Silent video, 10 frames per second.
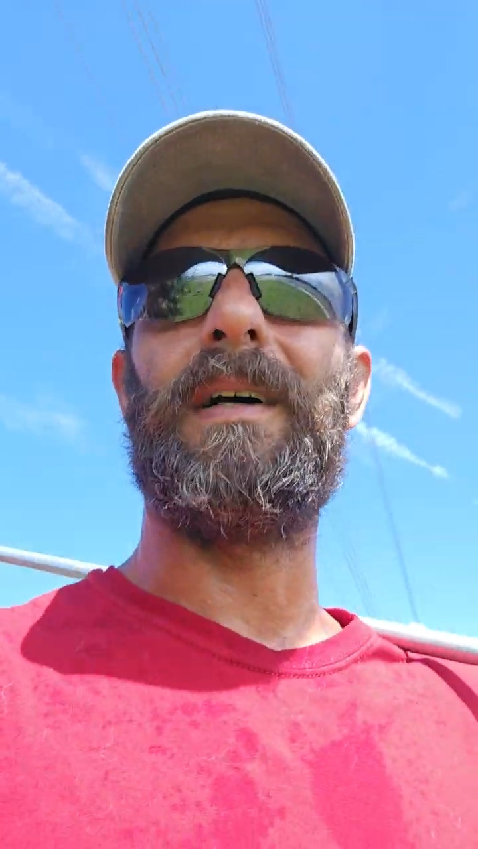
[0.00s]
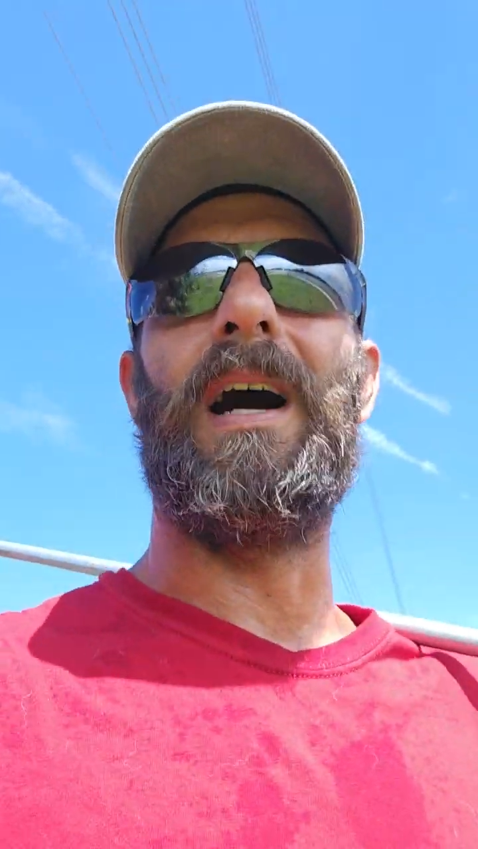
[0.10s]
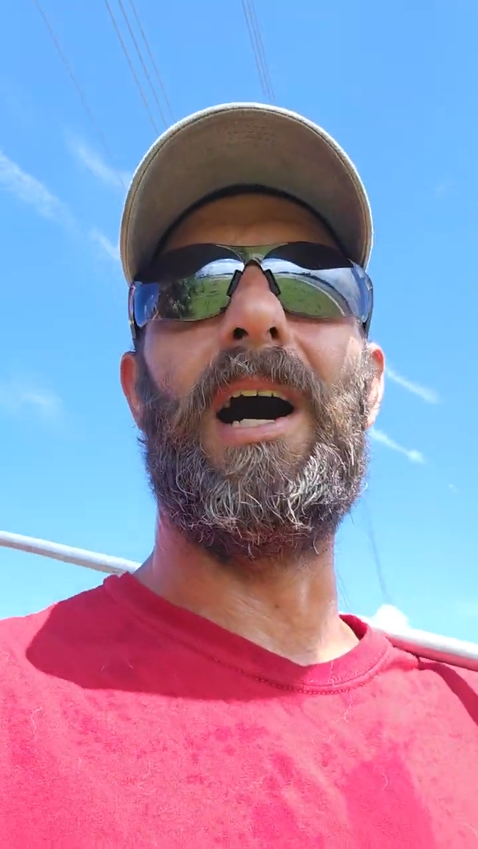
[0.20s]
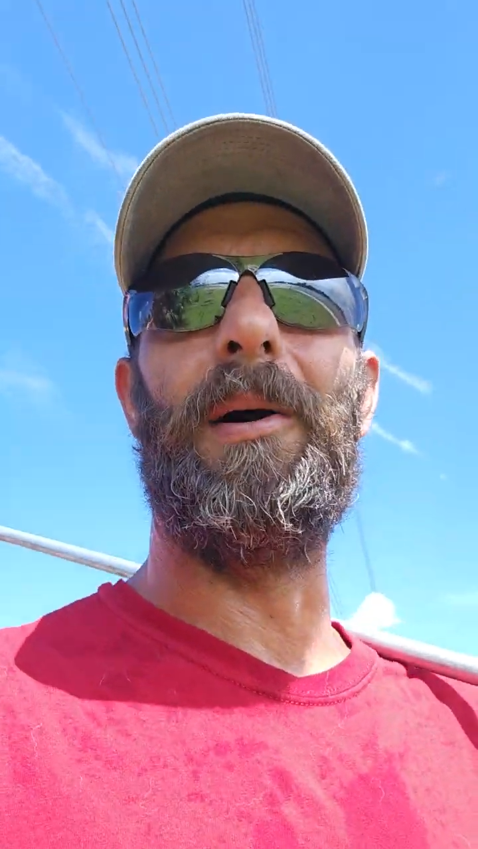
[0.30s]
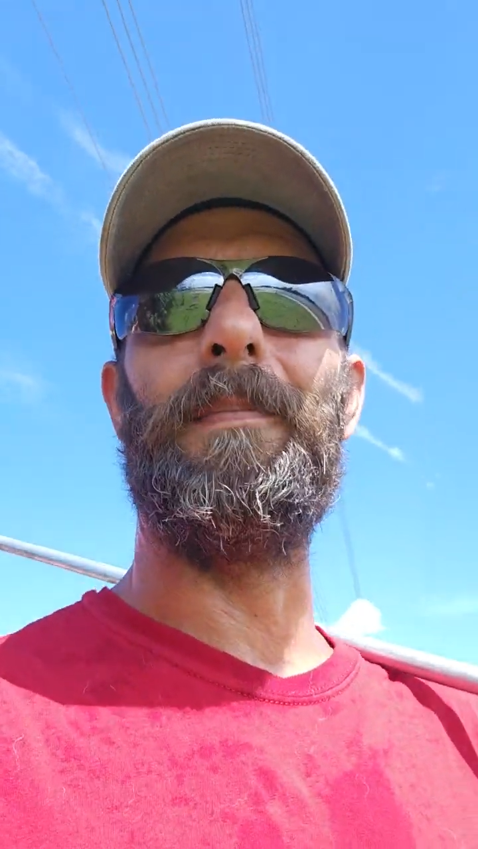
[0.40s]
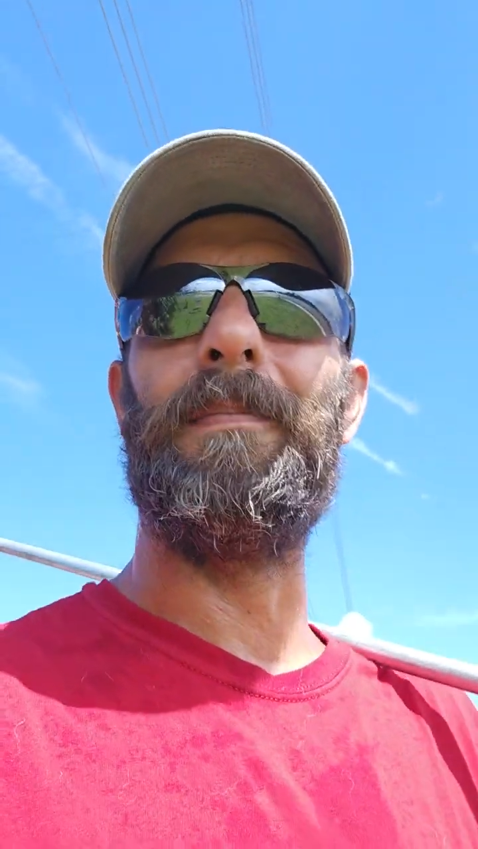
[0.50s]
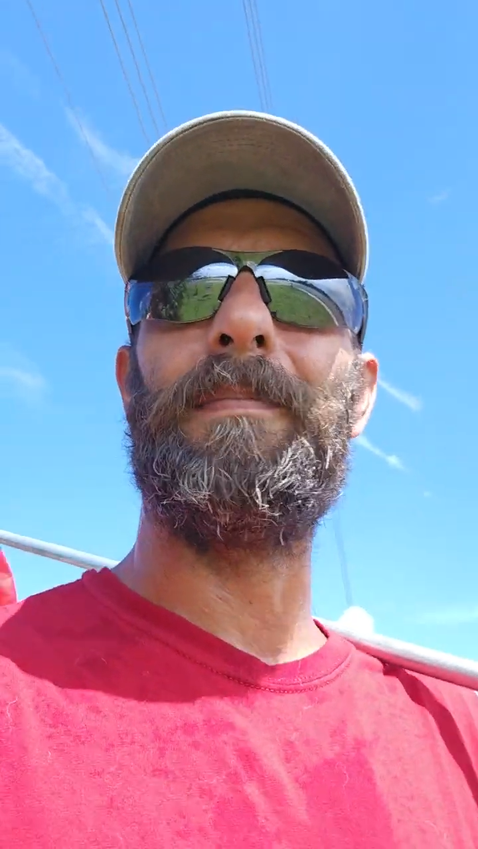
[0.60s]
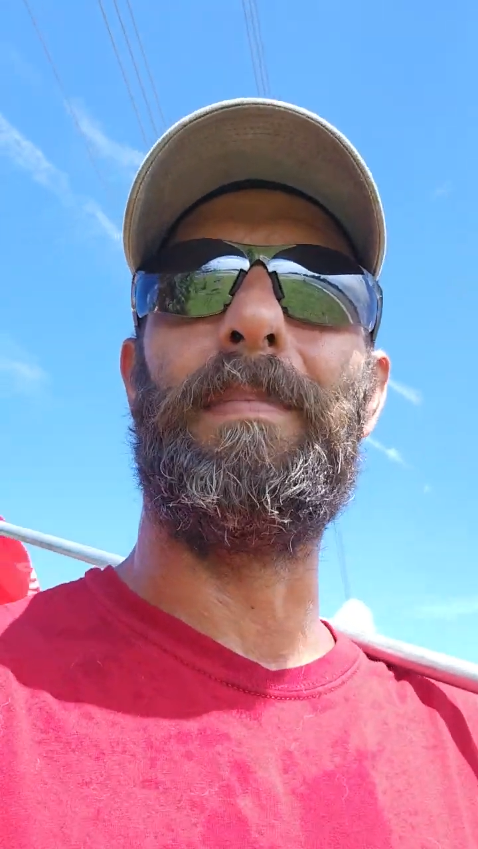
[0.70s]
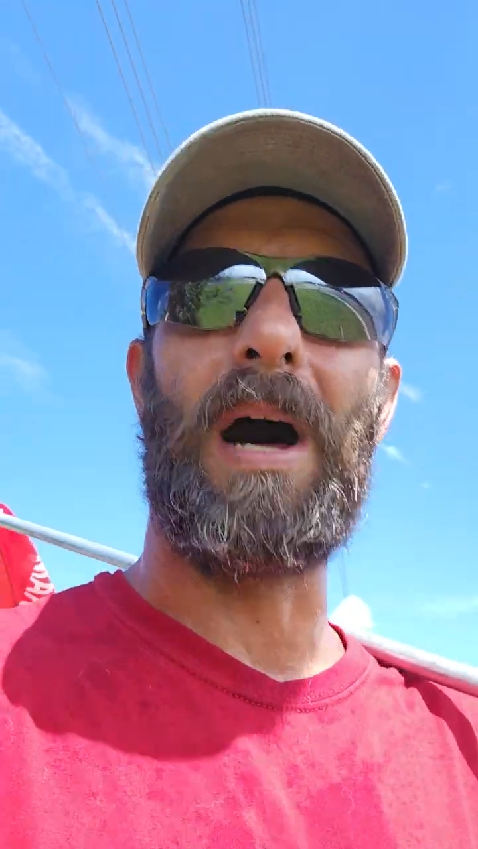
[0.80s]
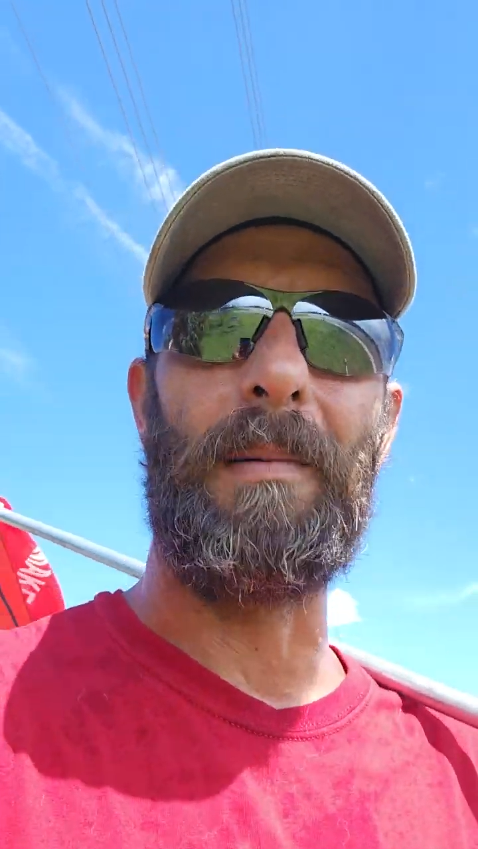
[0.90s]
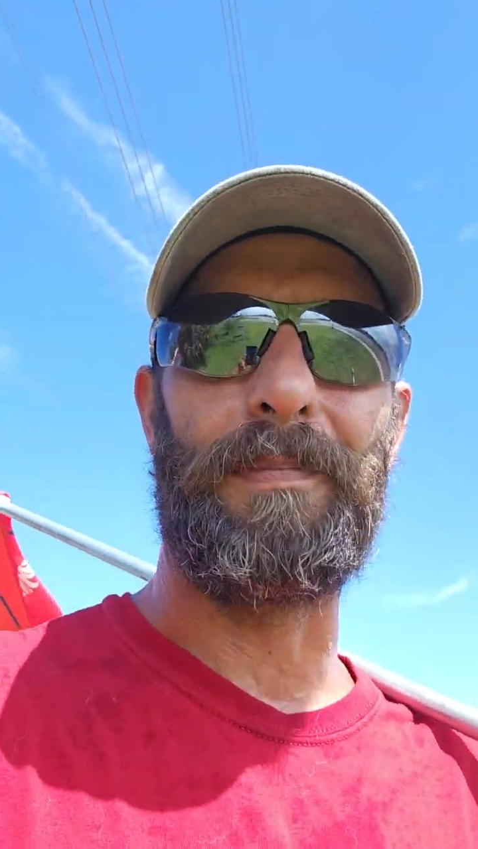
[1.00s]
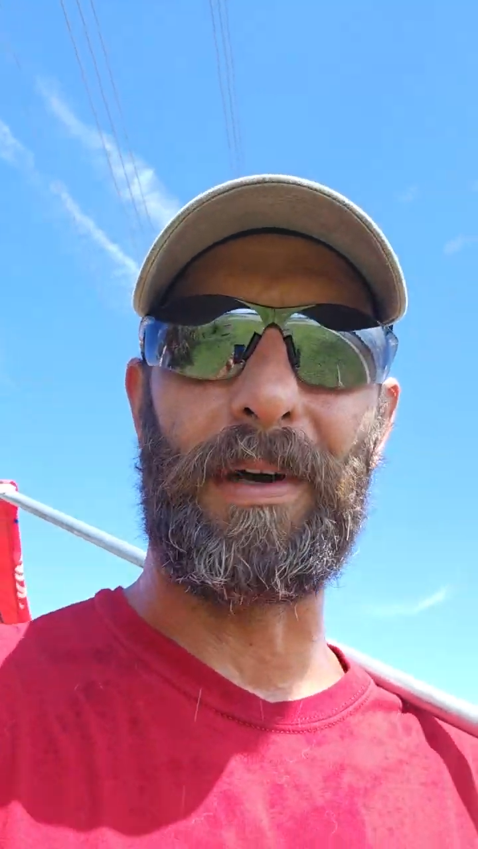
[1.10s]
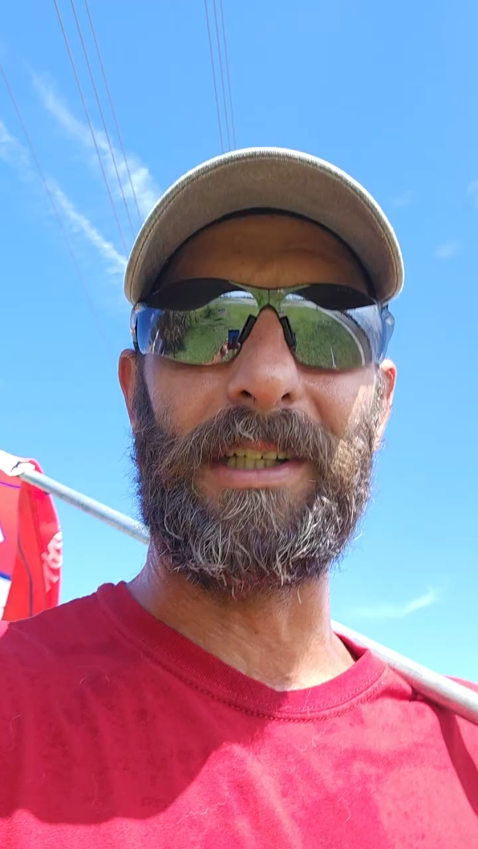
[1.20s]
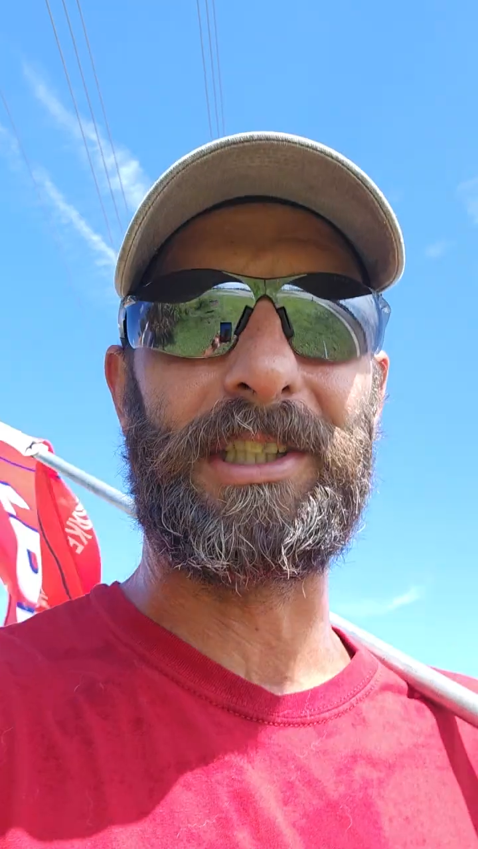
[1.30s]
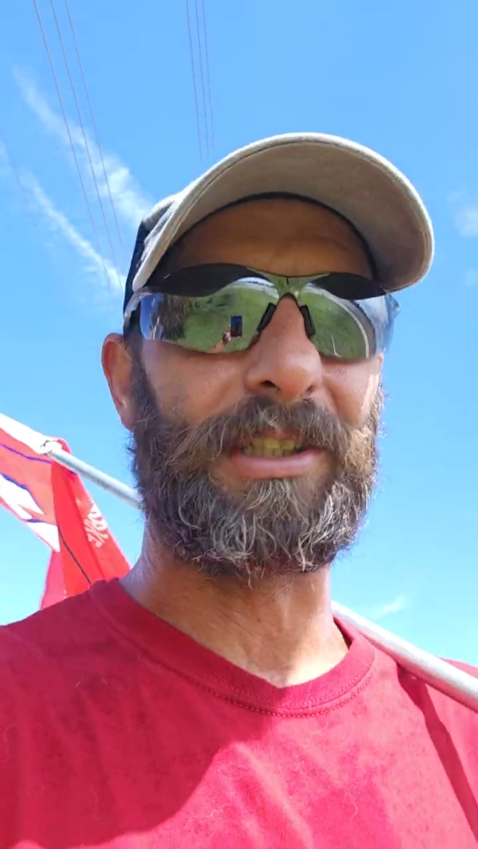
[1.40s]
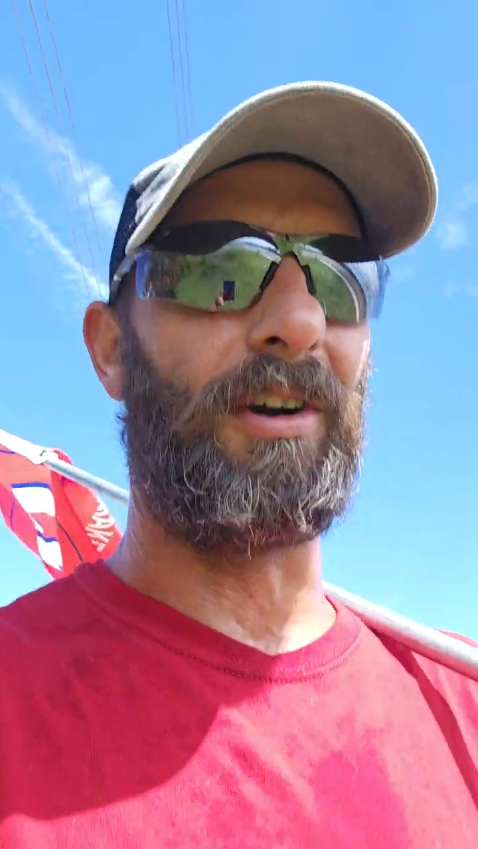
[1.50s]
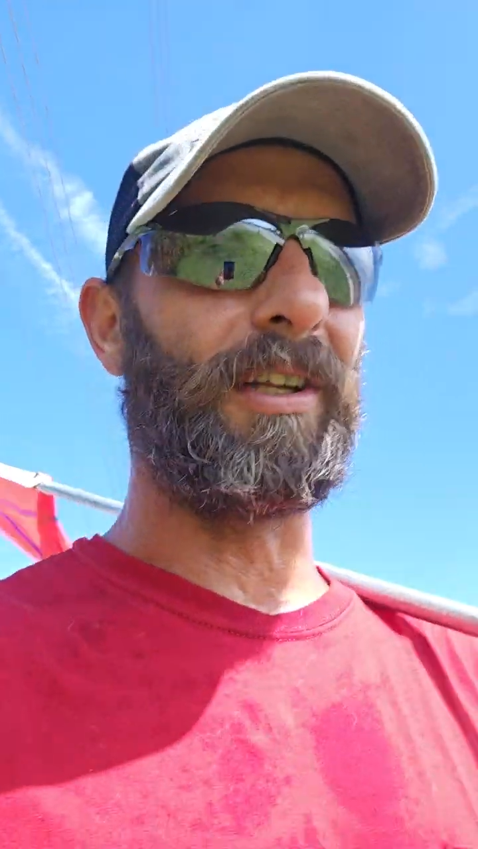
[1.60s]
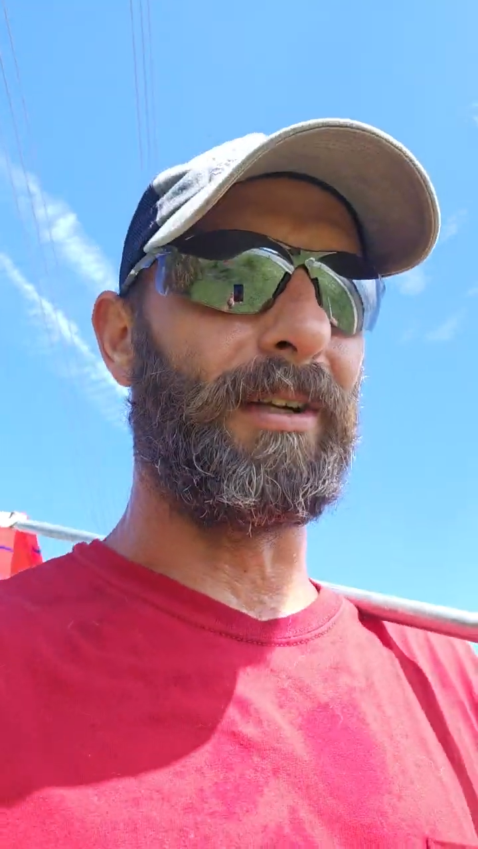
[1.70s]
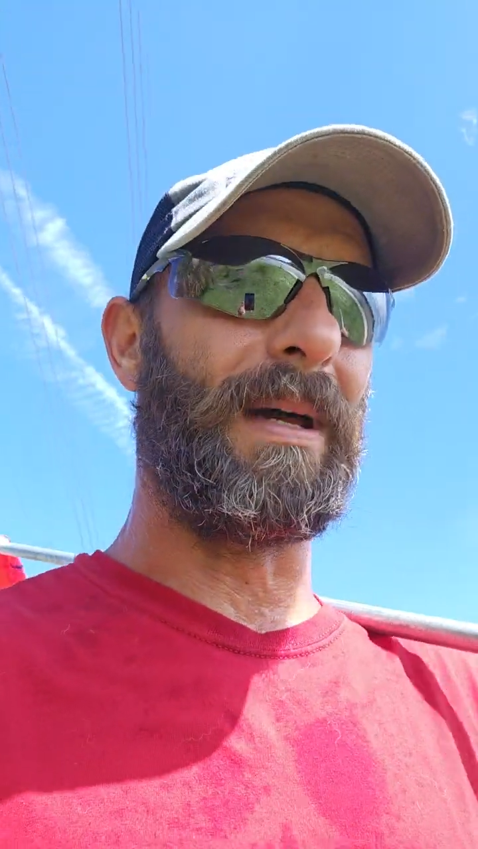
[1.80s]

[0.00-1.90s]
bomb threats started